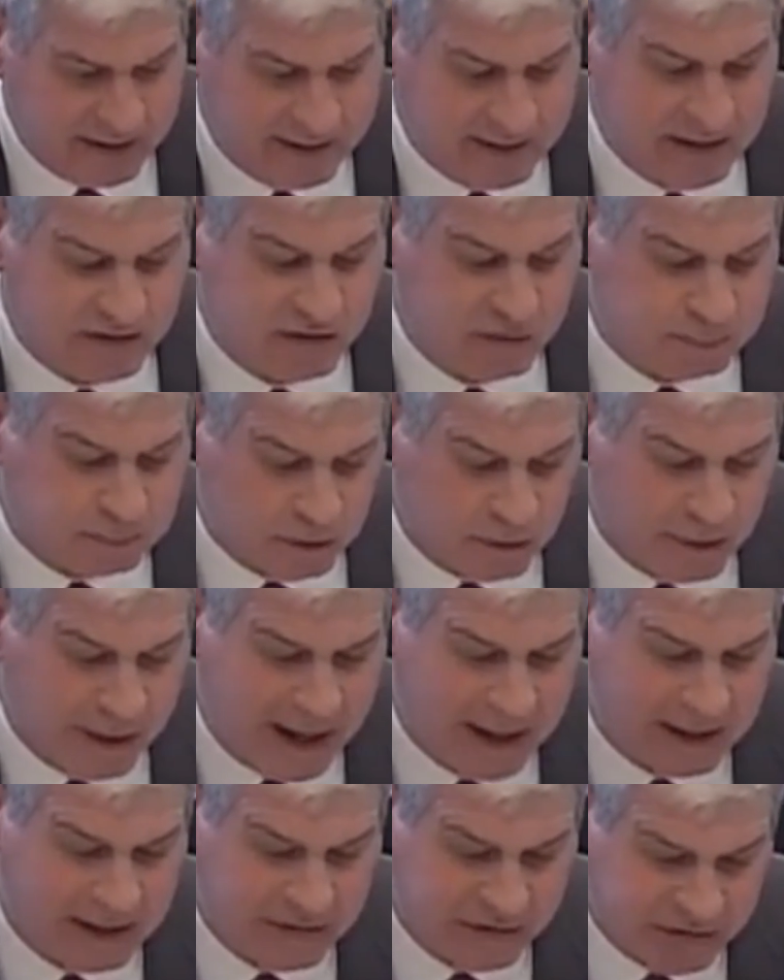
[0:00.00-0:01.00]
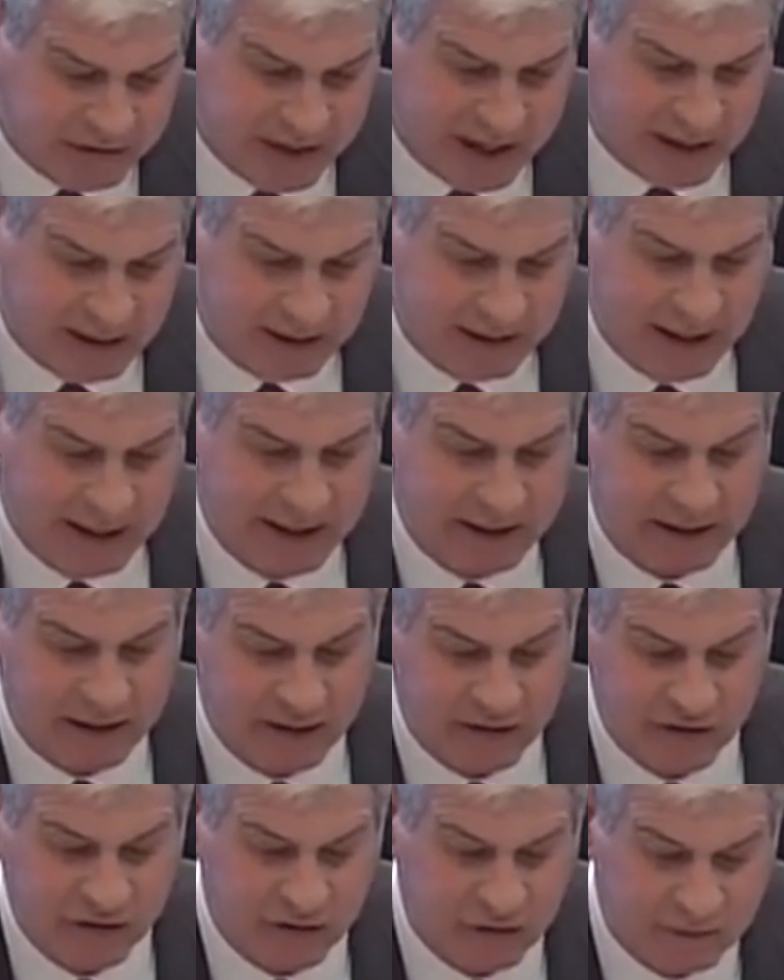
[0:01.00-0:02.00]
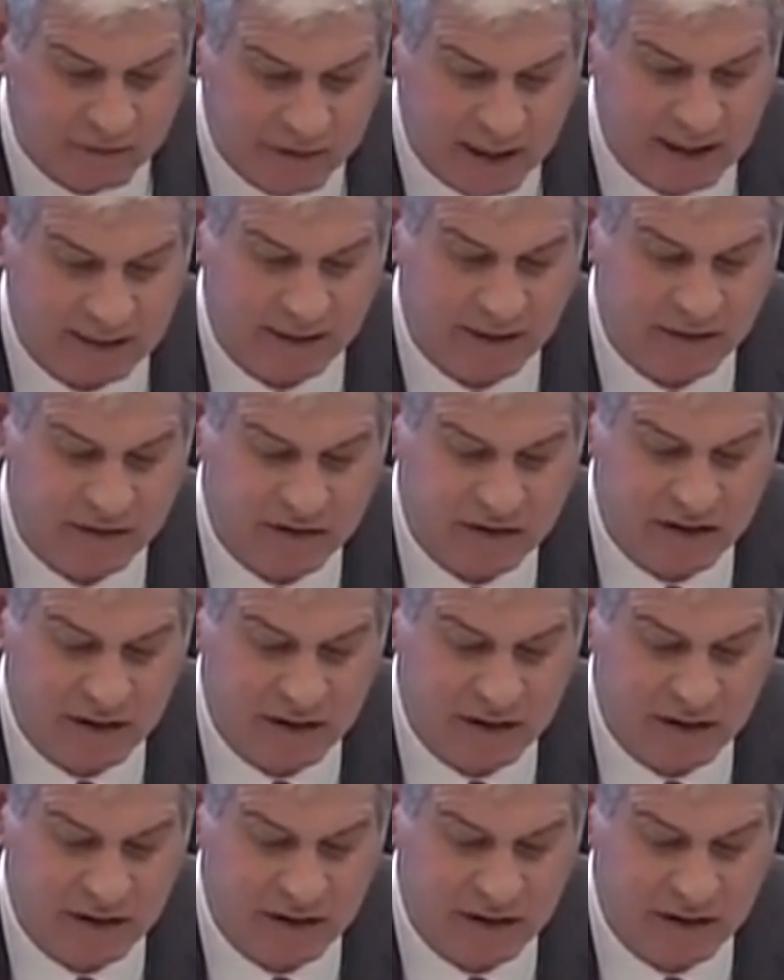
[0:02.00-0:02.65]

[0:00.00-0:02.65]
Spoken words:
that sporadic satellite surveillance